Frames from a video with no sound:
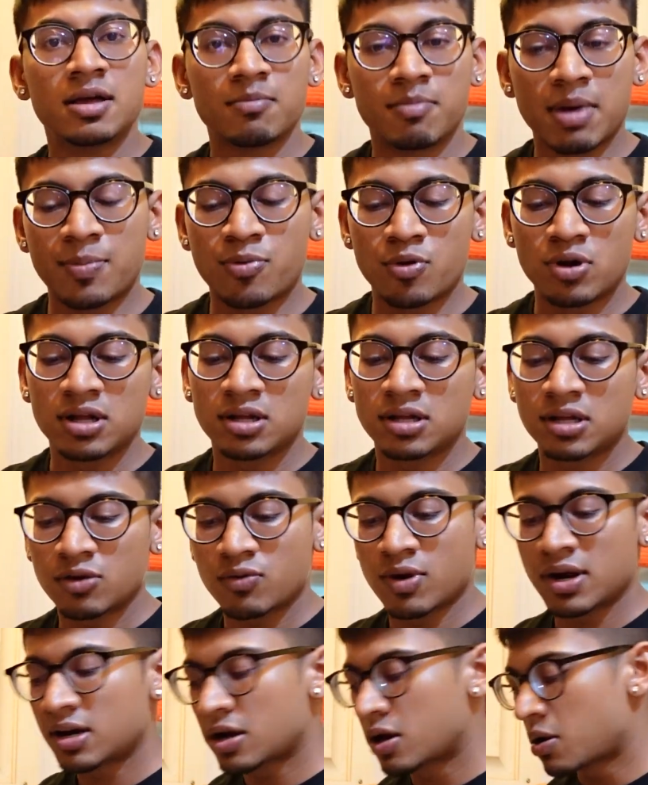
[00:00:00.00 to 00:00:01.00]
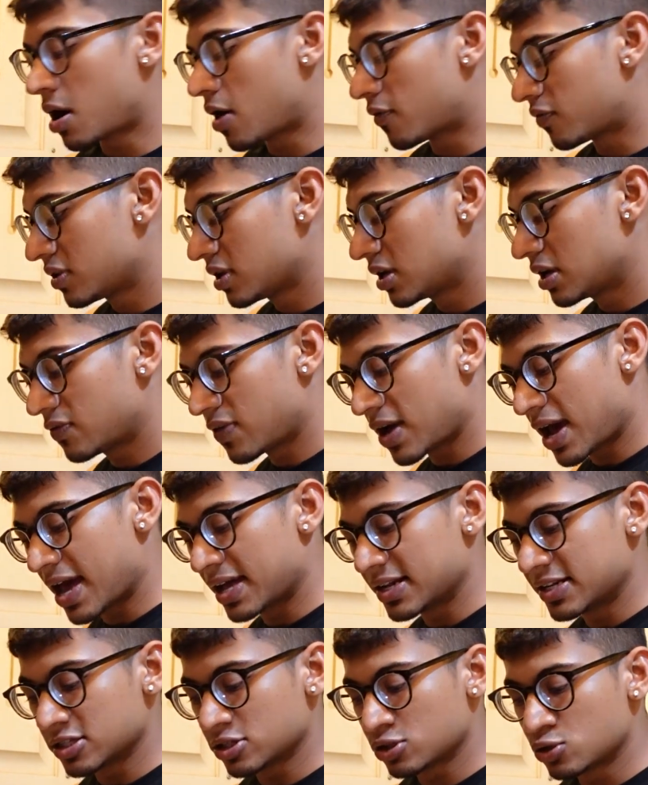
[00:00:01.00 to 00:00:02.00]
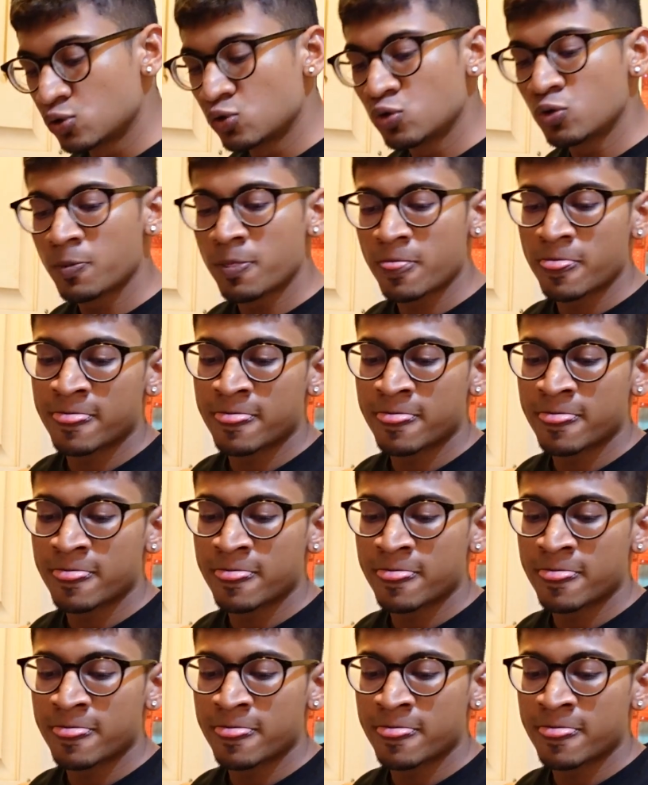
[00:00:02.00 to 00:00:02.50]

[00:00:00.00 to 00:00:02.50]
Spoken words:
My protein intake right now, after if I add this too,